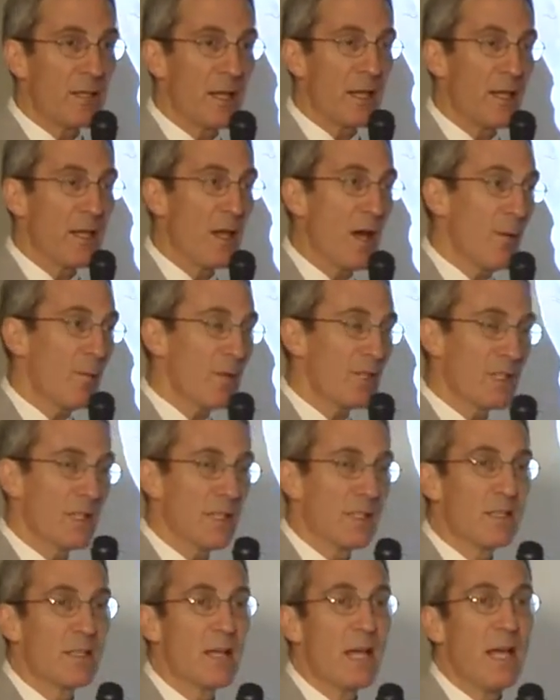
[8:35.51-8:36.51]
and the
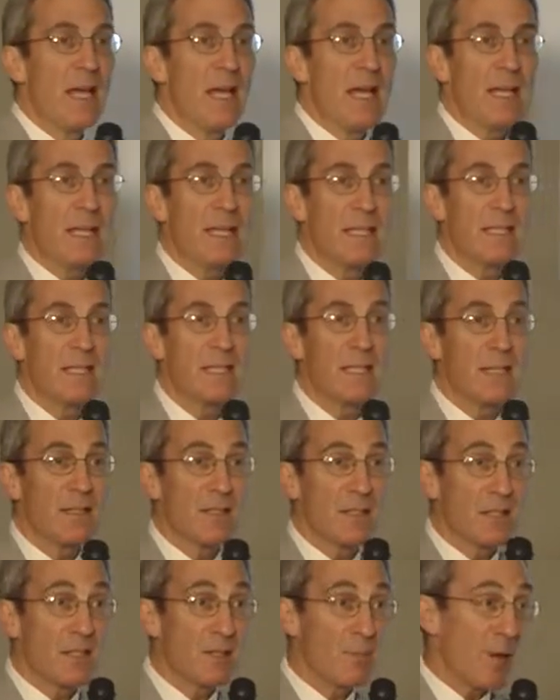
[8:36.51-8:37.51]
Abbasids, is in
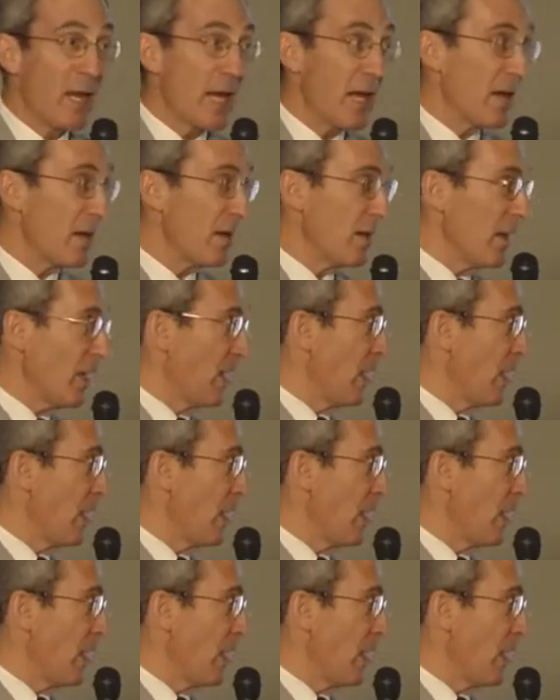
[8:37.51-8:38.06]
Spain.